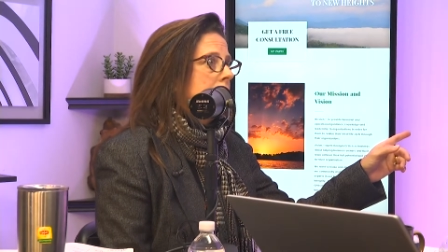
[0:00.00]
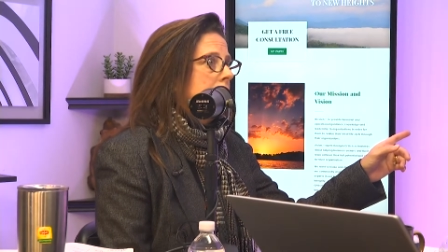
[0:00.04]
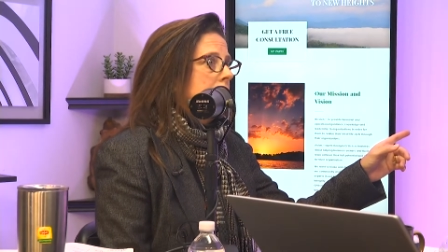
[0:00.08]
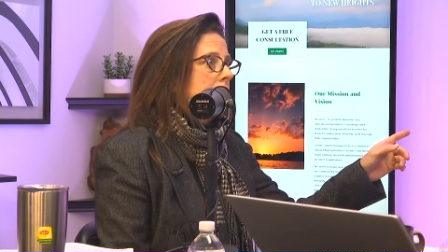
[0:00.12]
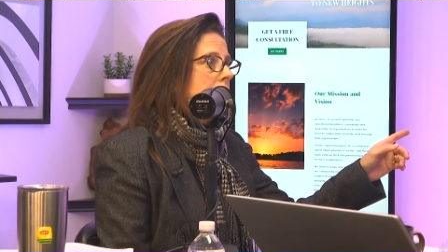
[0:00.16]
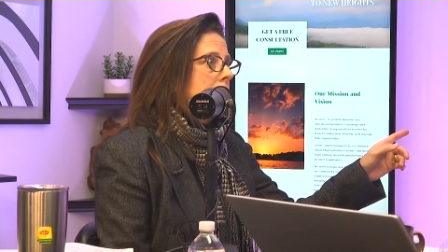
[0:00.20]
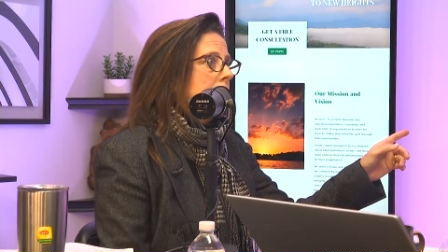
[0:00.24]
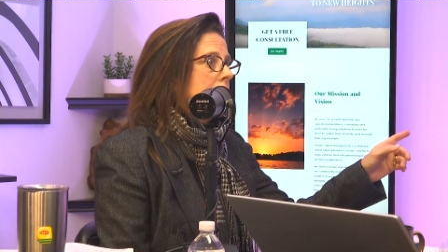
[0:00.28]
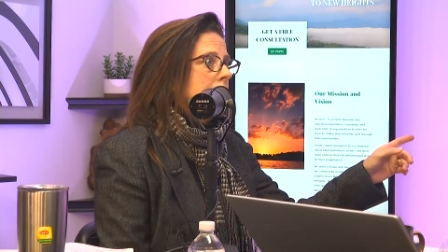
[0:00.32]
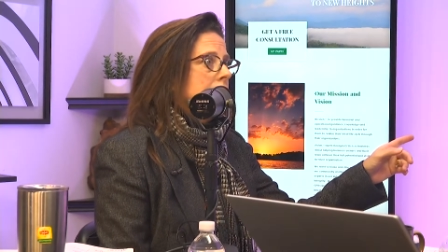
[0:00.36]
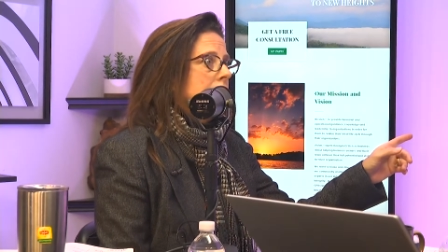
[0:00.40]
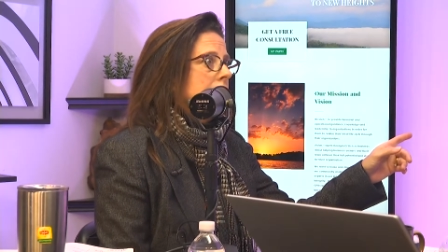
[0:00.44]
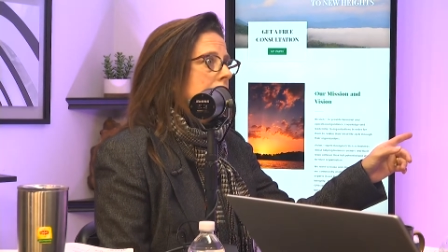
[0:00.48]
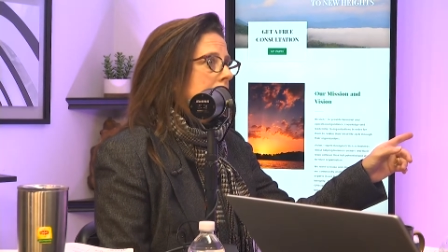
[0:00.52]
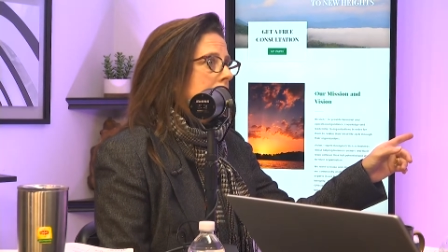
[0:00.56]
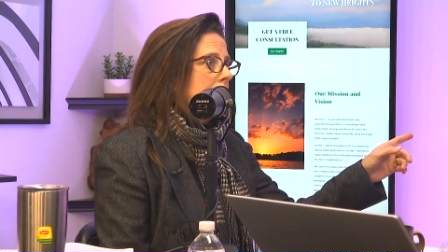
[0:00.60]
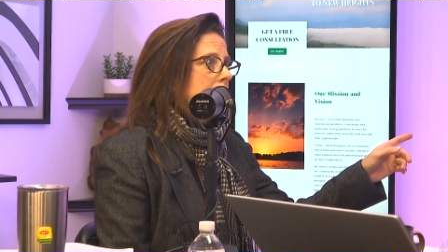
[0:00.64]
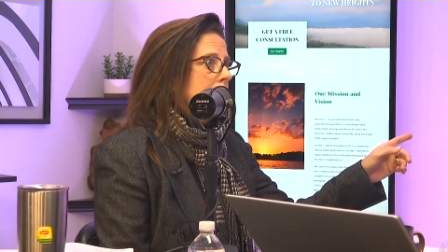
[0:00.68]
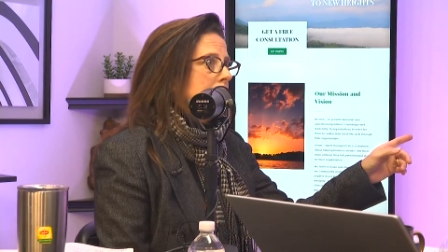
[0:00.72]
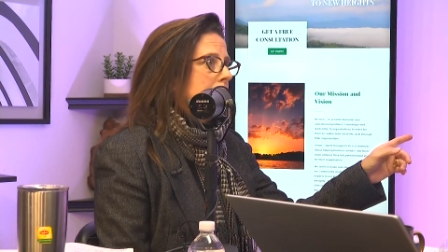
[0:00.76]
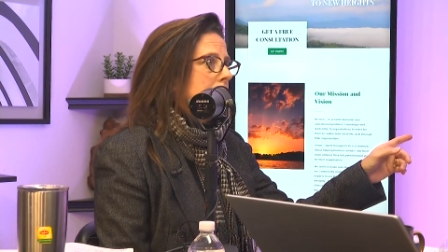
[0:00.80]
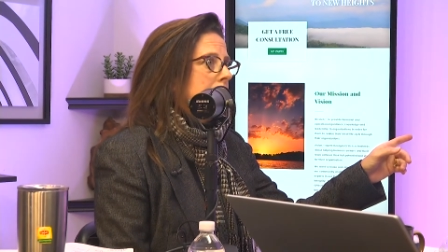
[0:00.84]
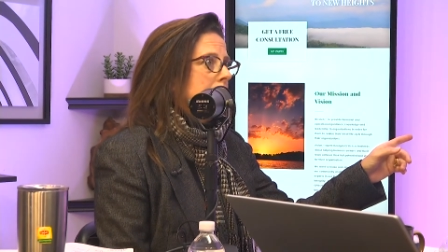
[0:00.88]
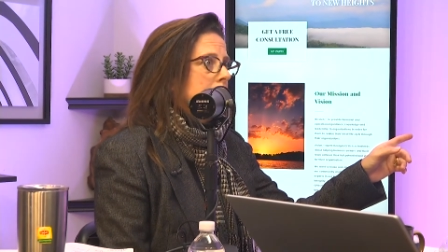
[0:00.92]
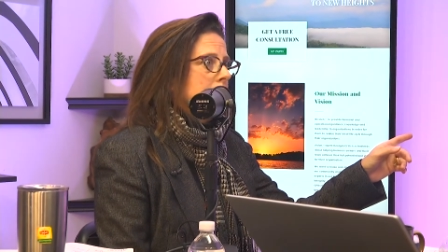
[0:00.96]
Right.
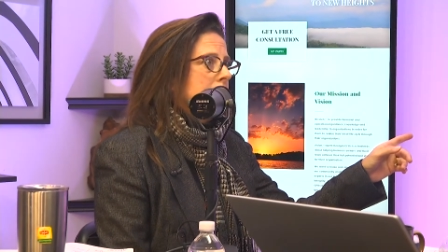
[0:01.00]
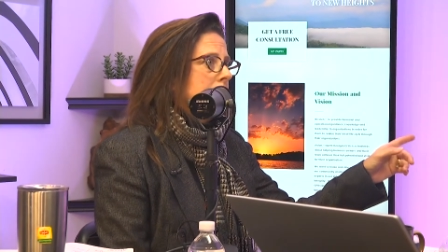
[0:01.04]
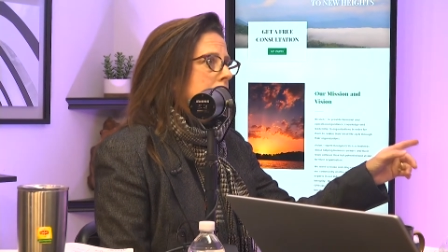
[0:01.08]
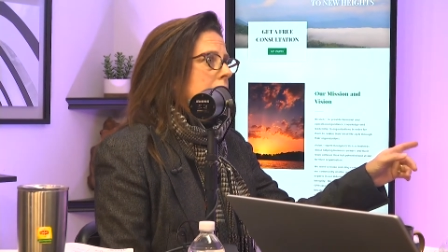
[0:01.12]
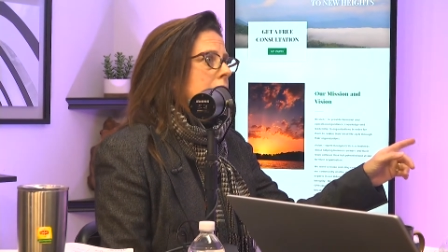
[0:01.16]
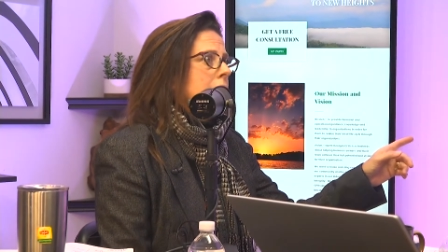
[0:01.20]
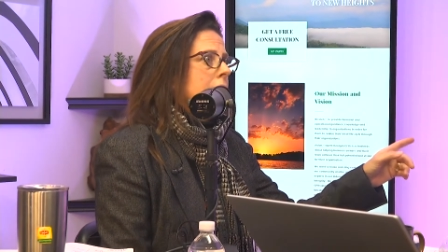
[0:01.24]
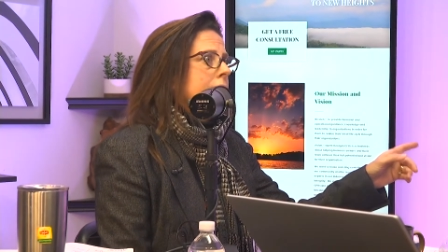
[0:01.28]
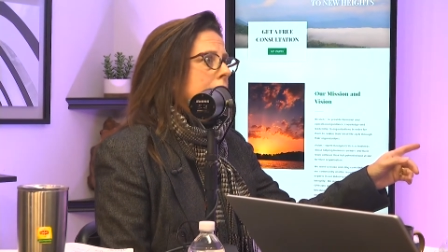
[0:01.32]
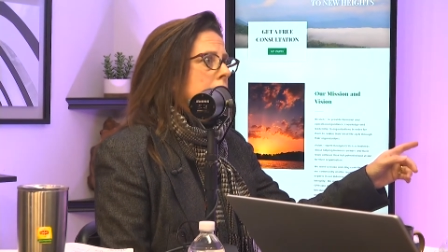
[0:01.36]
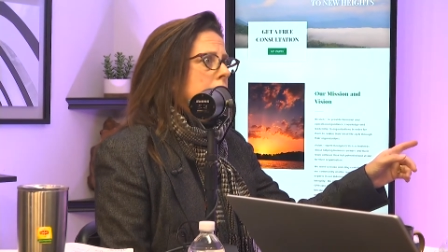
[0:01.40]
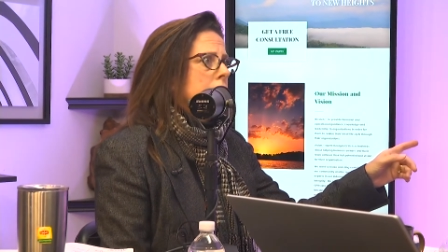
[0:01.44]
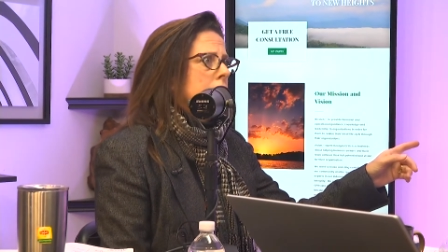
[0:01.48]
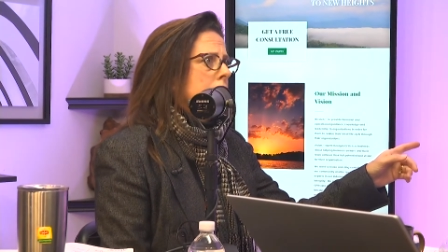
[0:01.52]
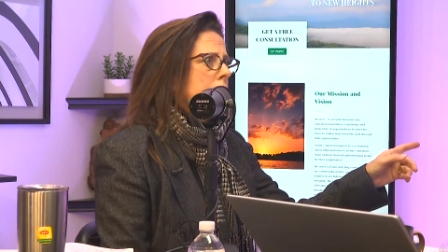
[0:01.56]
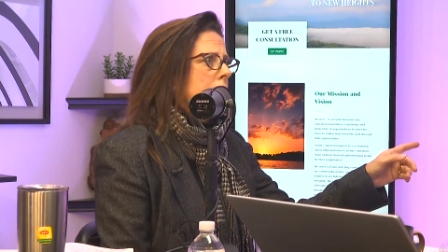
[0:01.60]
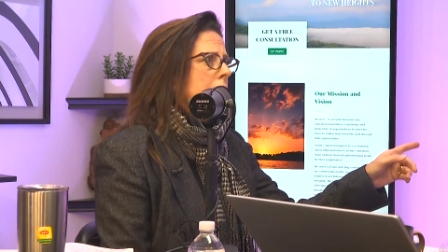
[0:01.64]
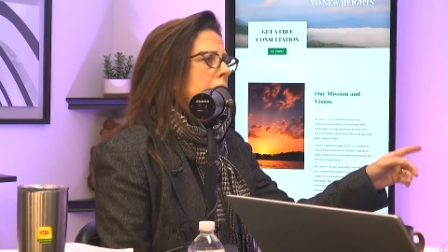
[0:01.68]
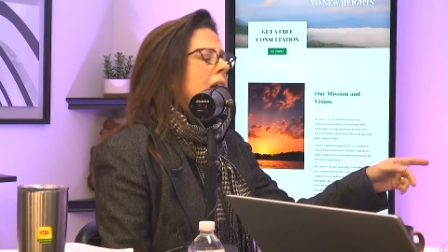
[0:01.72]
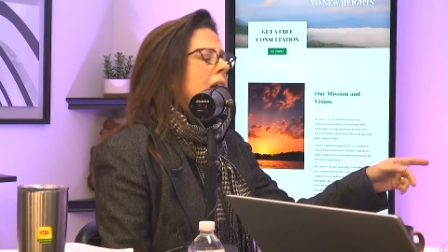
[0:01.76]
Um, whether you like to or